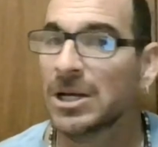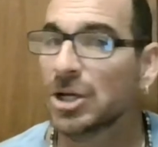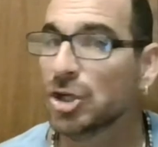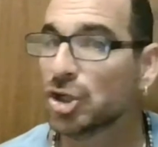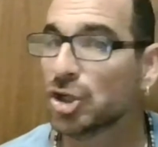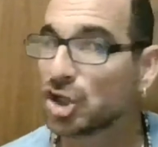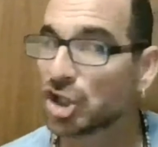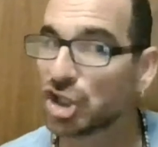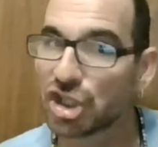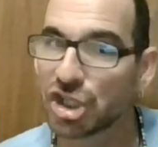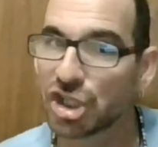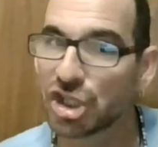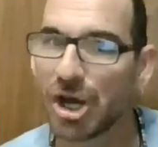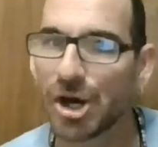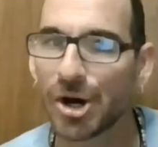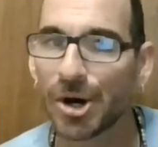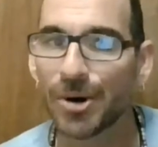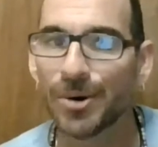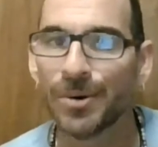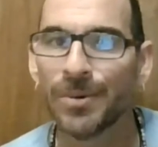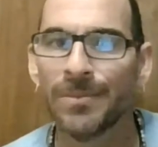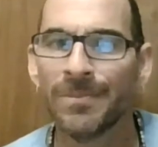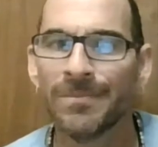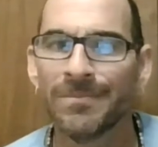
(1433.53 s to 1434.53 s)

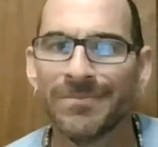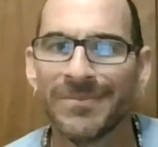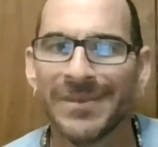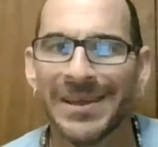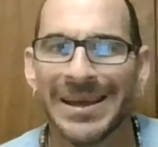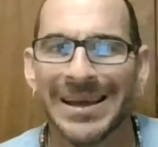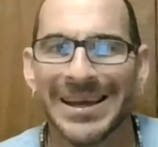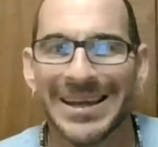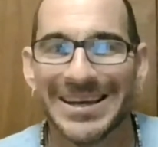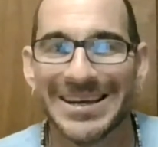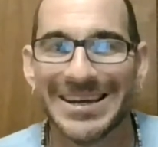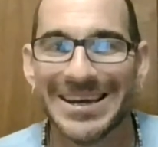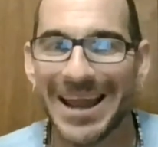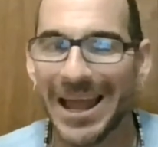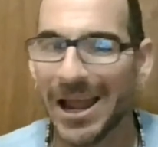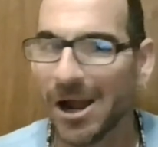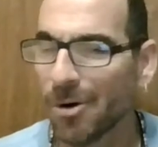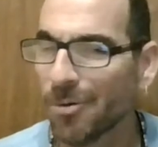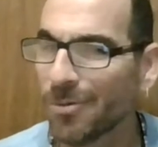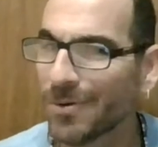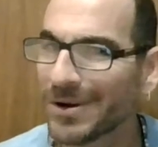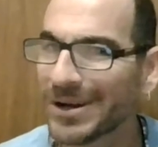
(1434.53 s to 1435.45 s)
So now